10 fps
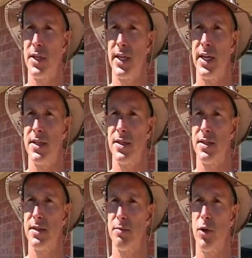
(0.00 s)
on a
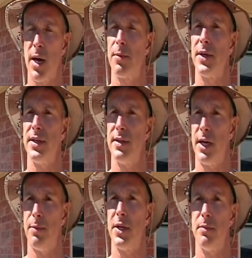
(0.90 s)
guy's property,
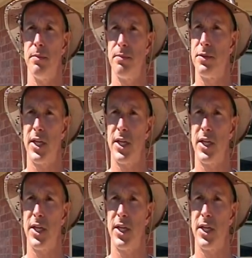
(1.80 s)
helping him